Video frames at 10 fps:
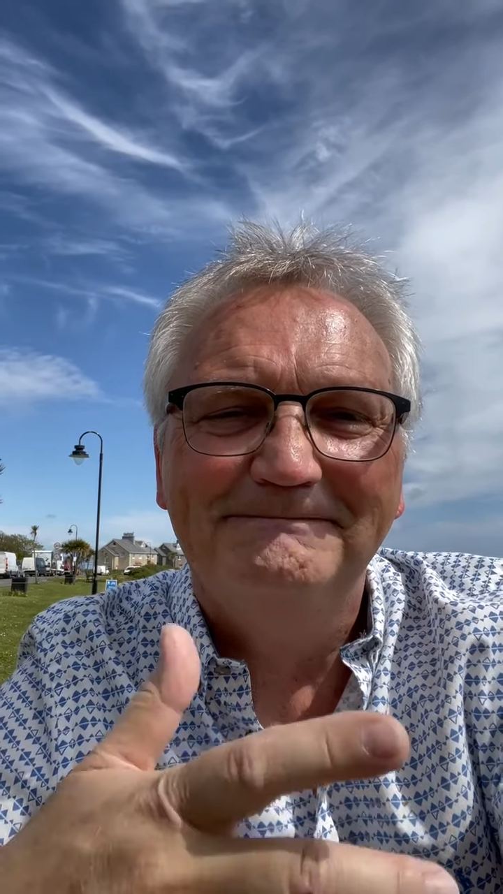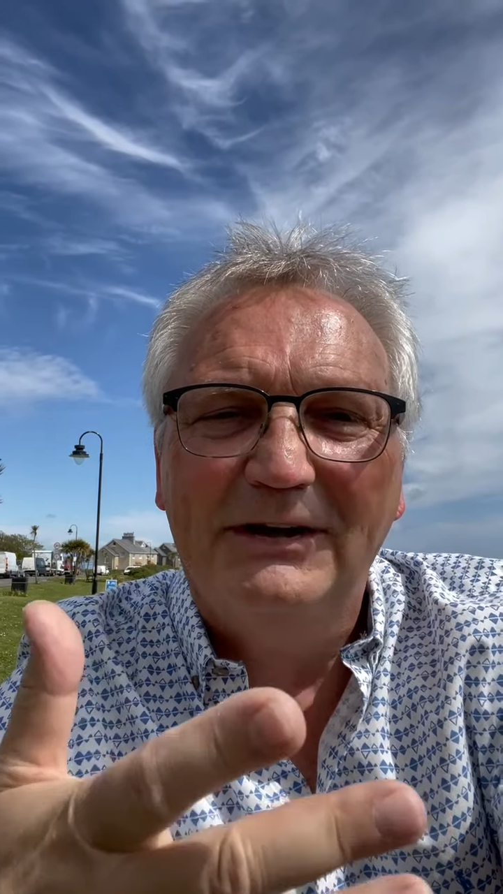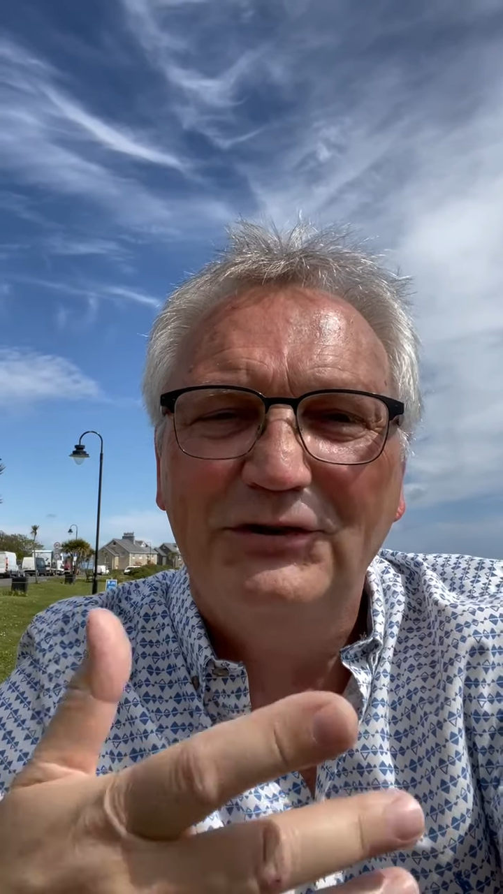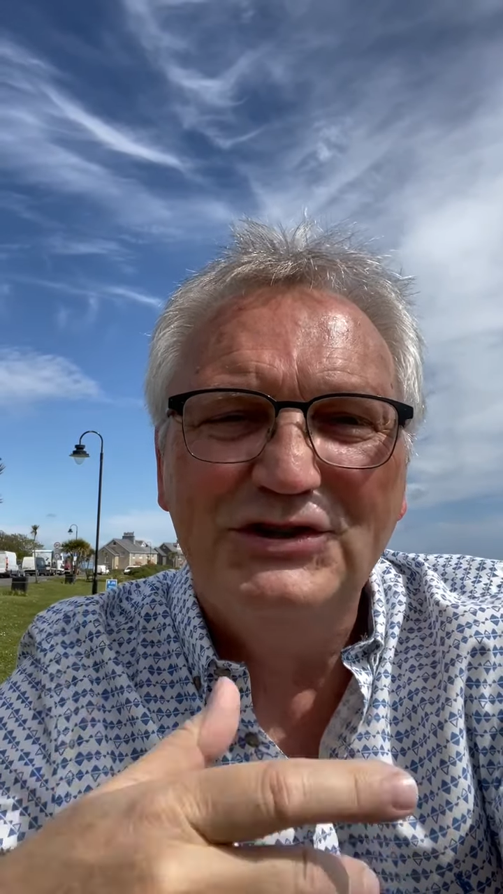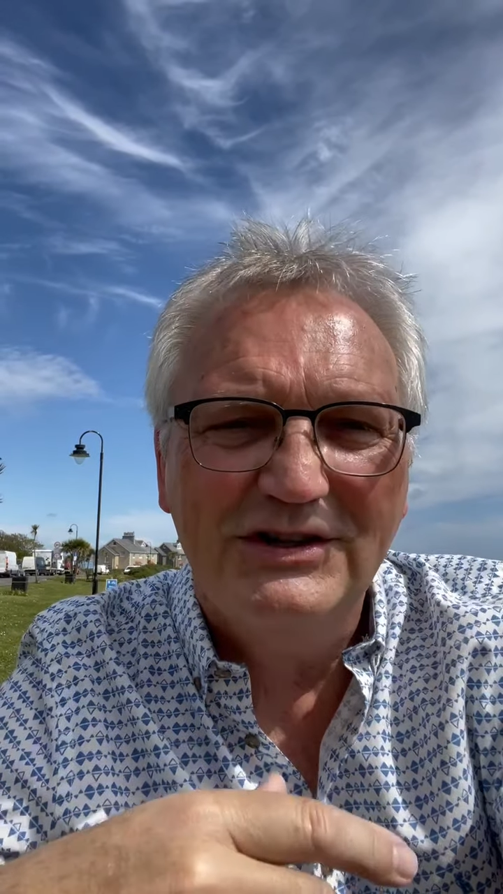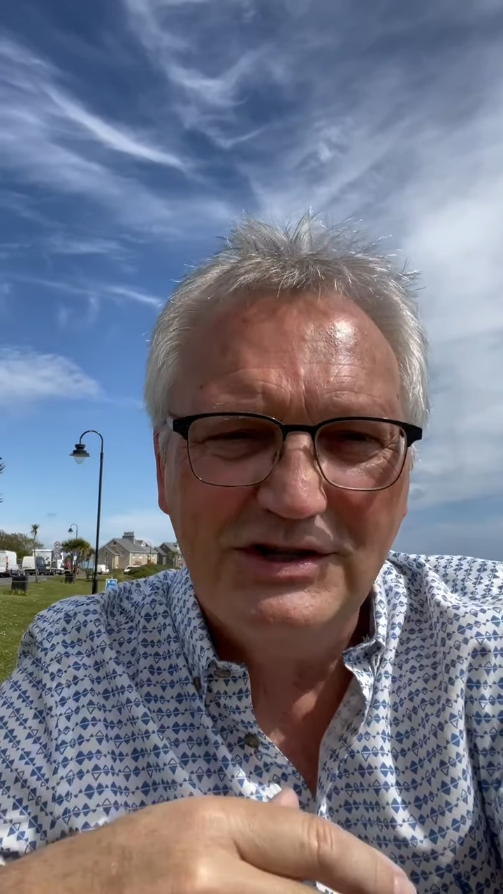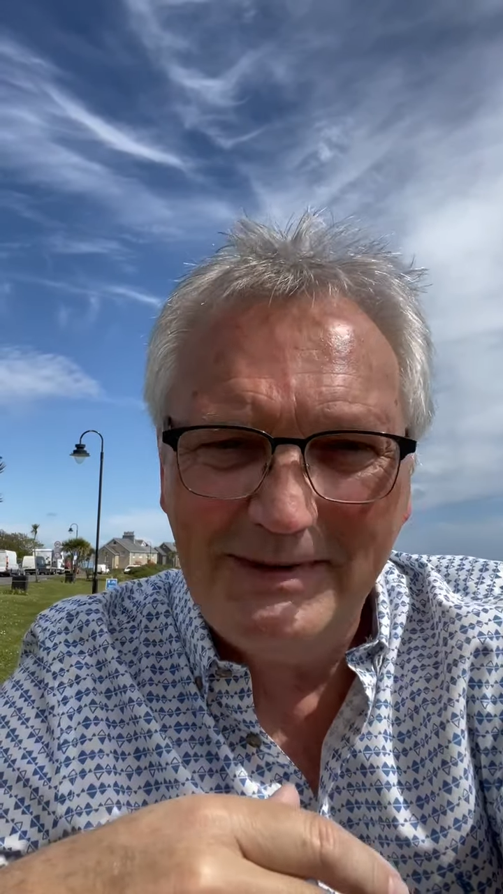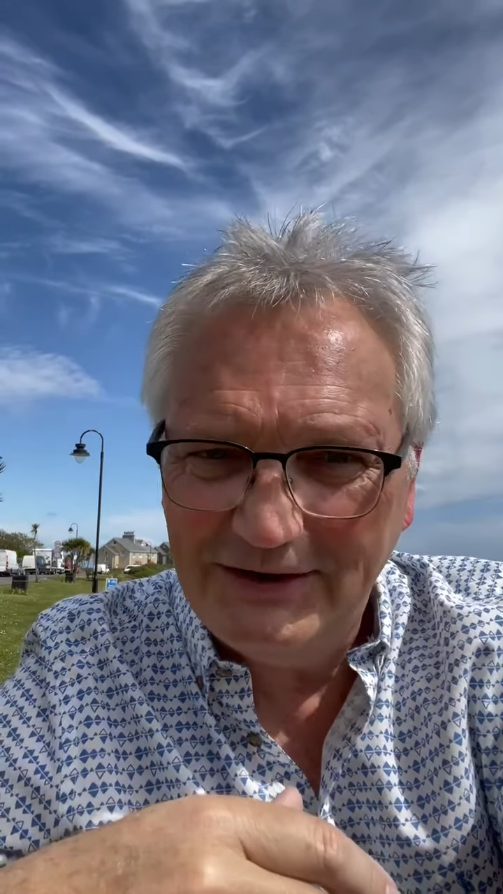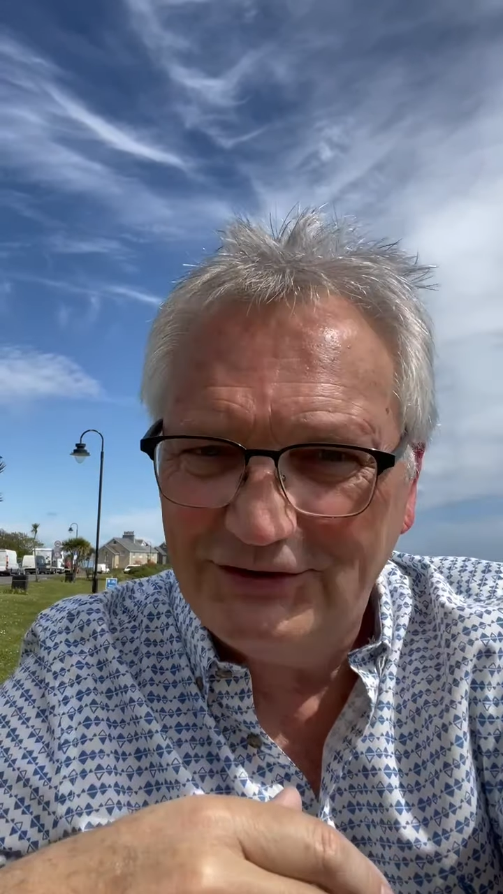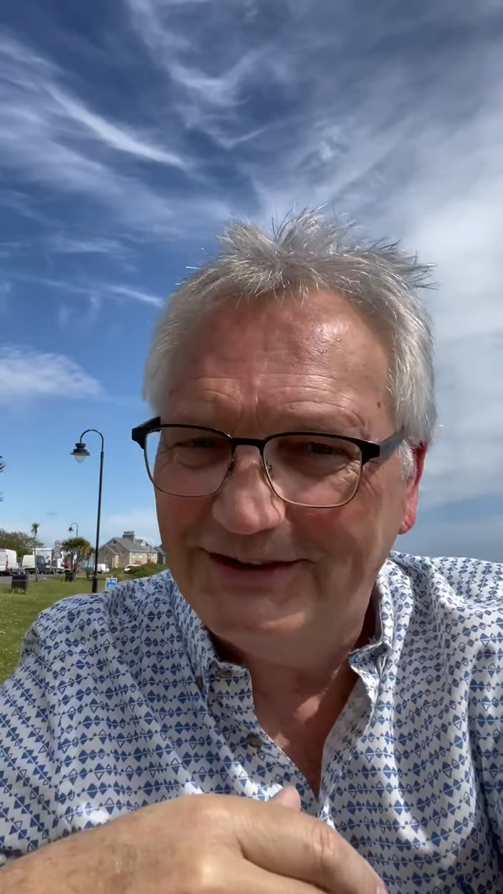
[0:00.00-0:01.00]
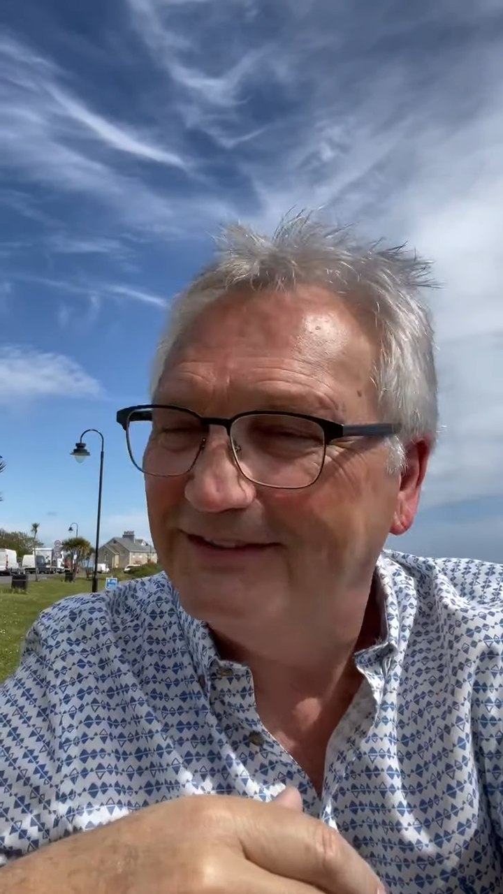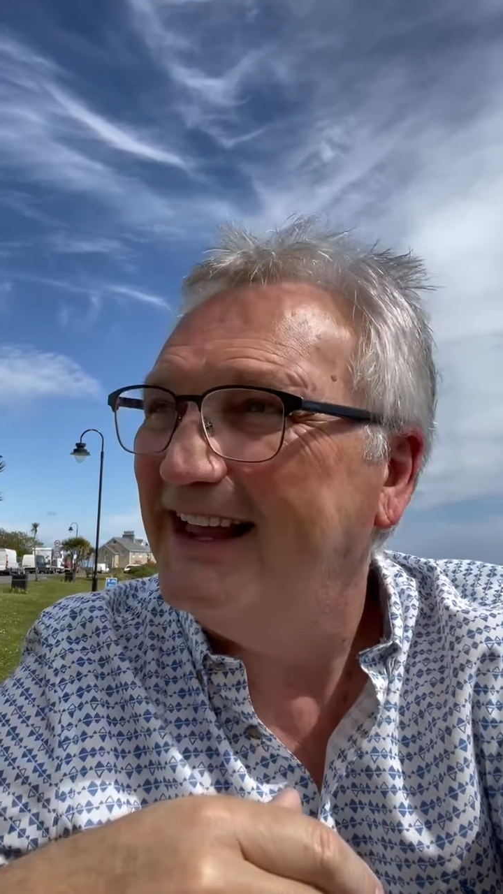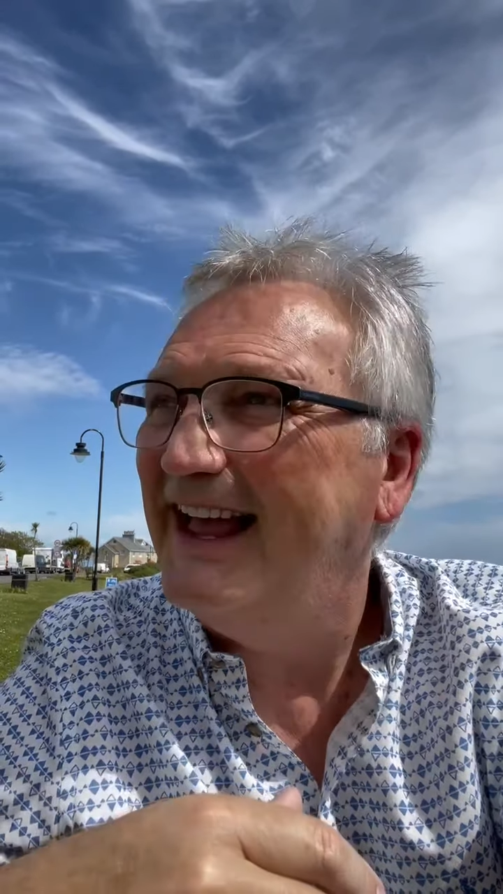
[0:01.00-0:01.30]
and recharge your batteries.